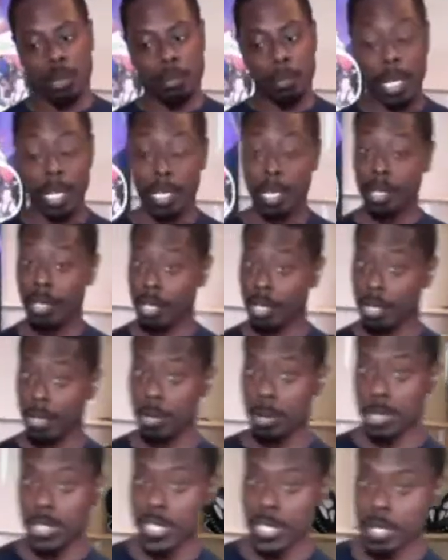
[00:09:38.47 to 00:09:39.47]
making good
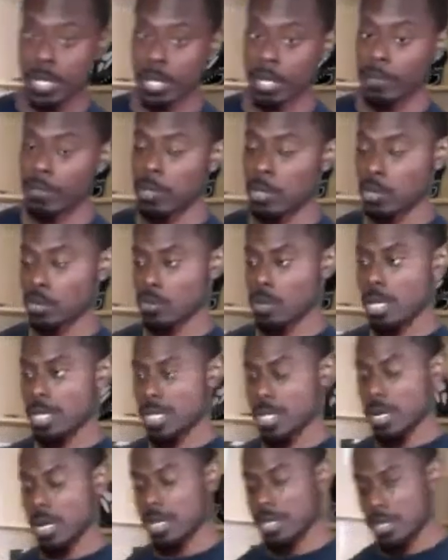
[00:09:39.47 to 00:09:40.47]
use of those
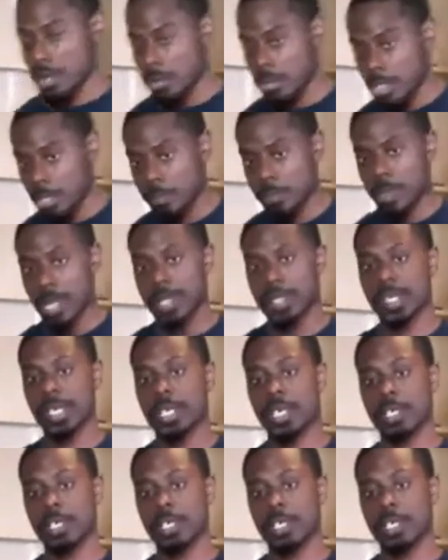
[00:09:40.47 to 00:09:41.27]
rests, all right? So deep breaths